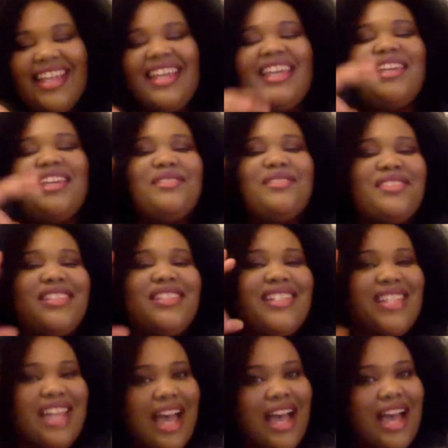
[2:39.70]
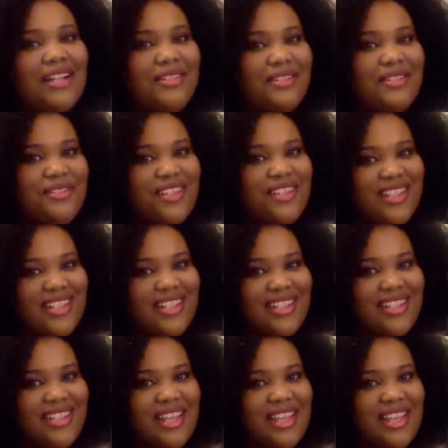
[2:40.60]
he's the doctor in
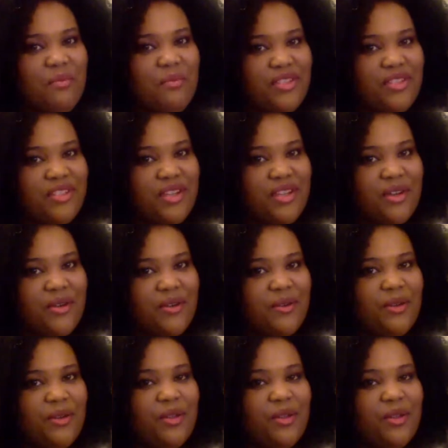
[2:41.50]
this episode.